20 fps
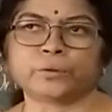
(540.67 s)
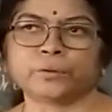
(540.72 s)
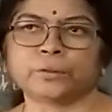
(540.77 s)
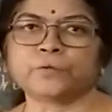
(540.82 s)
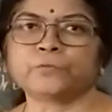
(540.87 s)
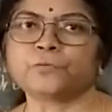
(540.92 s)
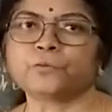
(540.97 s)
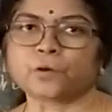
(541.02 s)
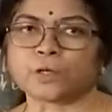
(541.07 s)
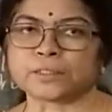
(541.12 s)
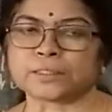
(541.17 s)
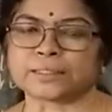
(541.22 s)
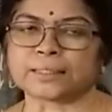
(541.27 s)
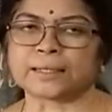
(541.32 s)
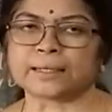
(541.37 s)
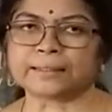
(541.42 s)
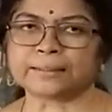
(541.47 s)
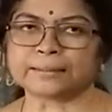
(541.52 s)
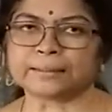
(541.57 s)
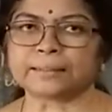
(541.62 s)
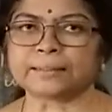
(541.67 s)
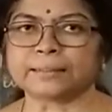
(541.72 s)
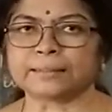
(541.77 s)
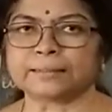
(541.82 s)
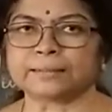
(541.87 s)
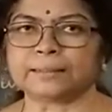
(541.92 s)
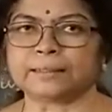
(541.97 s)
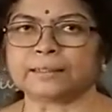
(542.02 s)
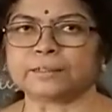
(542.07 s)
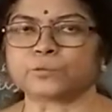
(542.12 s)
If you are selected
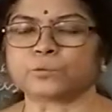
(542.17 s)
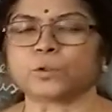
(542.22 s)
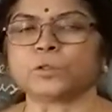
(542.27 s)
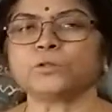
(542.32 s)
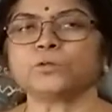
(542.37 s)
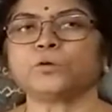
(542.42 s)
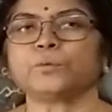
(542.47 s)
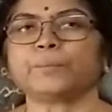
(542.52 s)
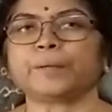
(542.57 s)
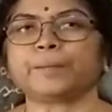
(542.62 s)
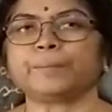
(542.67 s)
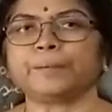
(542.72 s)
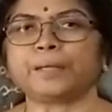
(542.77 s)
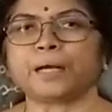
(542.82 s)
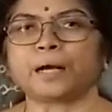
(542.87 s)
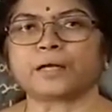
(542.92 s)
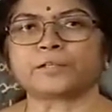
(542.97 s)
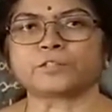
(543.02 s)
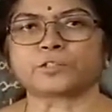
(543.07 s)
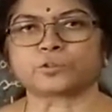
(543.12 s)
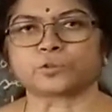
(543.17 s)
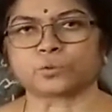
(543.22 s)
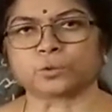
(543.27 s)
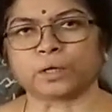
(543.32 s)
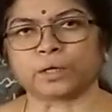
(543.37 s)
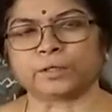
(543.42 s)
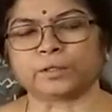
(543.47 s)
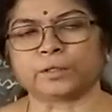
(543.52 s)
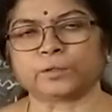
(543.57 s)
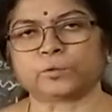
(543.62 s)
in that one, you may be asked to
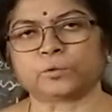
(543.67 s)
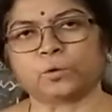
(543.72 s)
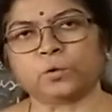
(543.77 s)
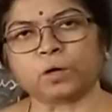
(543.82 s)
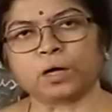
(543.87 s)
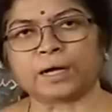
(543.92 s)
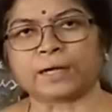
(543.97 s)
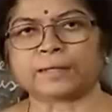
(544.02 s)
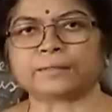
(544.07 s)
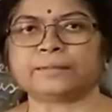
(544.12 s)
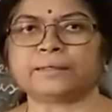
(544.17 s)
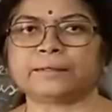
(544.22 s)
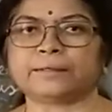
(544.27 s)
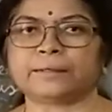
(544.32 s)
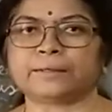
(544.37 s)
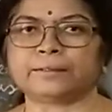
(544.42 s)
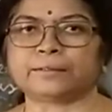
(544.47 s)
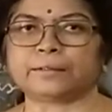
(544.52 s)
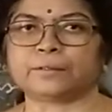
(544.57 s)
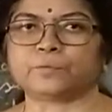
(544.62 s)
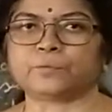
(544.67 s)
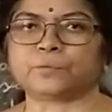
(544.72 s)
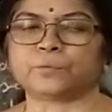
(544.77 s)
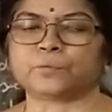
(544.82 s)
undergo another interview.